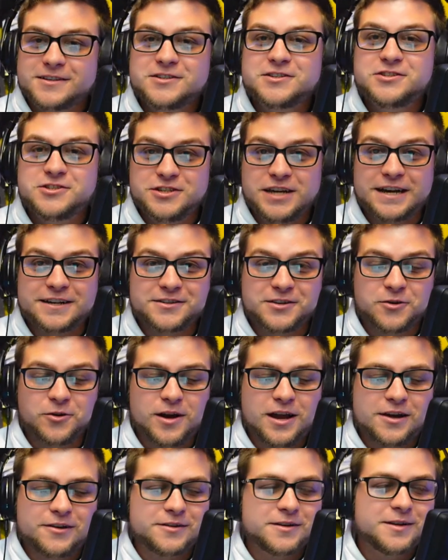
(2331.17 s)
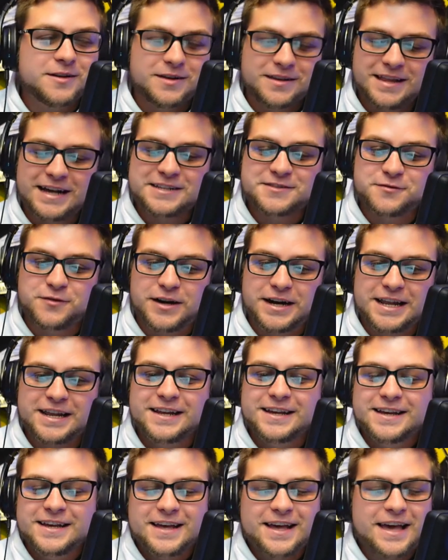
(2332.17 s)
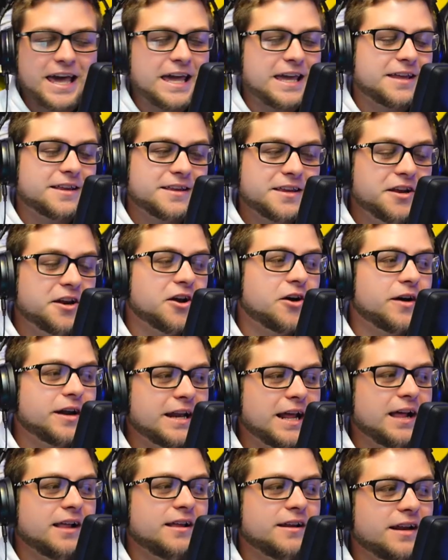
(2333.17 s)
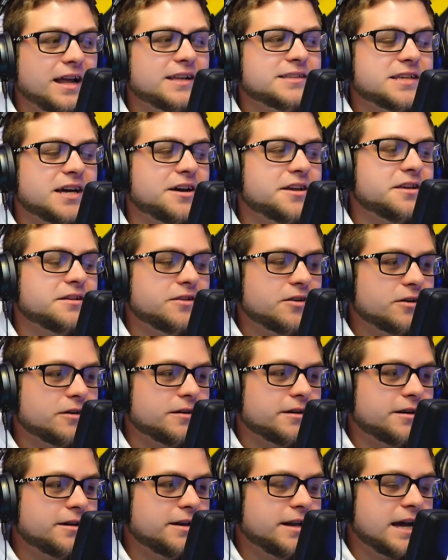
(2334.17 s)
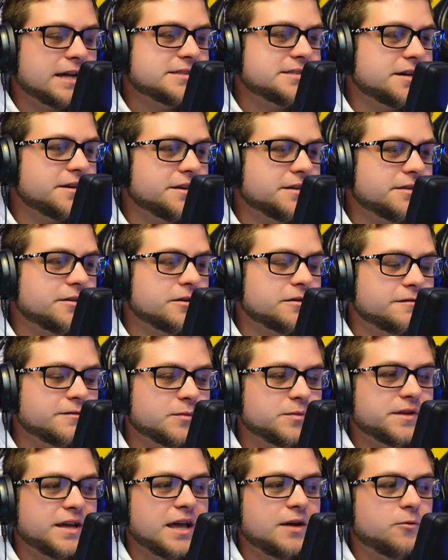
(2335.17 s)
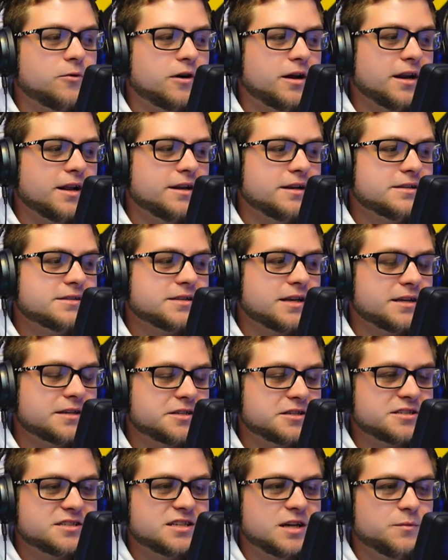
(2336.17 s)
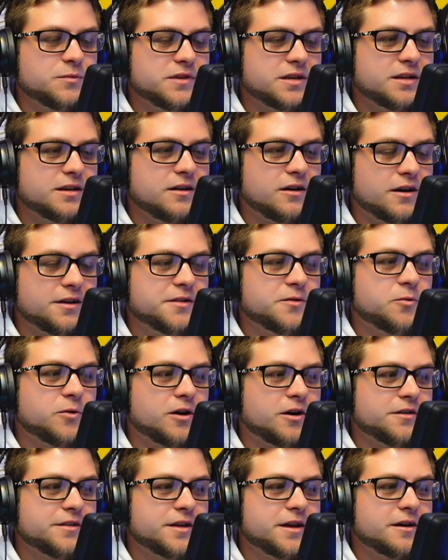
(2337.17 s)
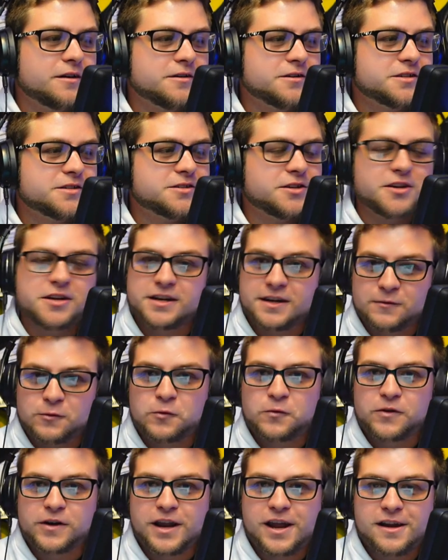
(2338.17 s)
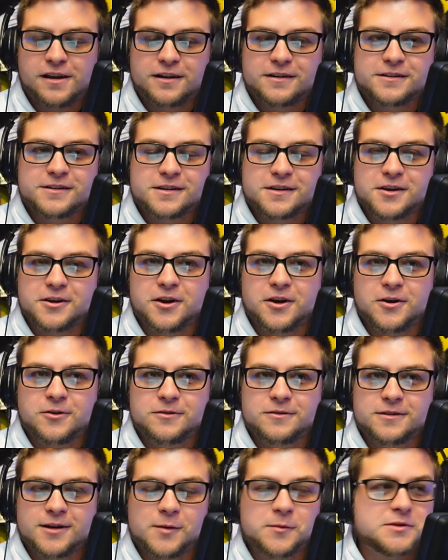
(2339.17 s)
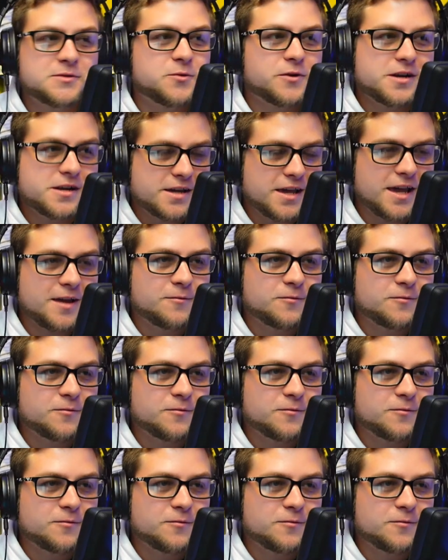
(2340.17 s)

check the ground. That's funny. Hey, you know, and that and that's how you learn. That's how you learn from day one. And it's like just something on the wall there, just so you never forget. You know, almost where you came